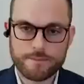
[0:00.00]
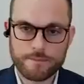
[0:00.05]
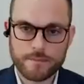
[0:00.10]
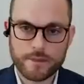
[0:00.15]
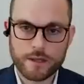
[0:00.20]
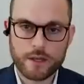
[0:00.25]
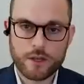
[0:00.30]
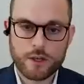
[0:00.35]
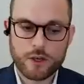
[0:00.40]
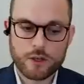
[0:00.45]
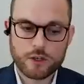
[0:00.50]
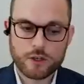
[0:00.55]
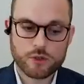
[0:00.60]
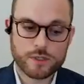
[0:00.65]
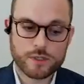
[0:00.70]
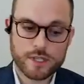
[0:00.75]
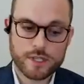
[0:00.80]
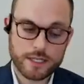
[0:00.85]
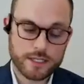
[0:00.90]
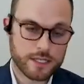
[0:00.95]
hmm
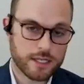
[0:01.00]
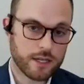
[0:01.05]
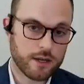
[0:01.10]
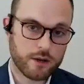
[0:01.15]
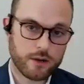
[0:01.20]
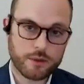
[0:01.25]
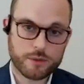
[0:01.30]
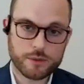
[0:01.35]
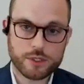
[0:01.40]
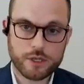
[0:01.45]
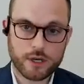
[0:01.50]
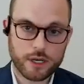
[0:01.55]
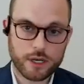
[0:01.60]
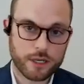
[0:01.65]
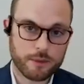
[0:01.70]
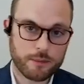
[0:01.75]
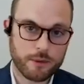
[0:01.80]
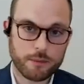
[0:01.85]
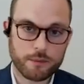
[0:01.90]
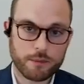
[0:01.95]
So it's that tier I was
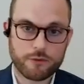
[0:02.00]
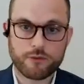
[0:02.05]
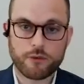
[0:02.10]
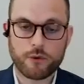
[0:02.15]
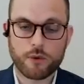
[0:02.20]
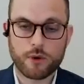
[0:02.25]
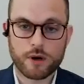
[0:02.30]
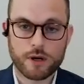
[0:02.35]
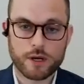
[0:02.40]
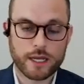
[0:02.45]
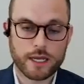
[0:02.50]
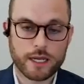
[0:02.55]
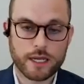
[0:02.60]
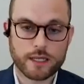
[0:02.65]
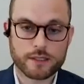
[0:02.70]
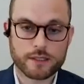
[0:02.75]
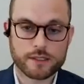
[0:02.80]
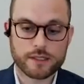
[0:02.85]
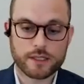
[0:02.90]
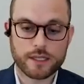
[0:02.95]
talking about before, and
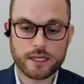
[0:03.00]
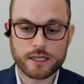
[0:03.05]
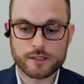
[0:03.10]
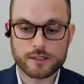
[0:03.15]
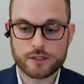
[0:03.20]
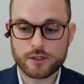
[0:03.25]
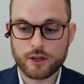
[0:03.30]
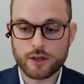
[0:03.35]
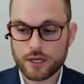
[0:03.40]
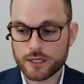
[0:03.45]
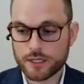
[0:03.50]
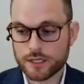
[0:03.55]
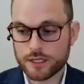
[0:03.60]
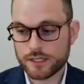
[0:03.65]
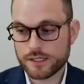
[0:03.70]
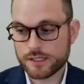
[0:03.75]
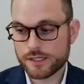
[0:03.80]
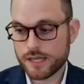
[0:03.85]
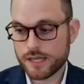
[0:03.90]
it's not an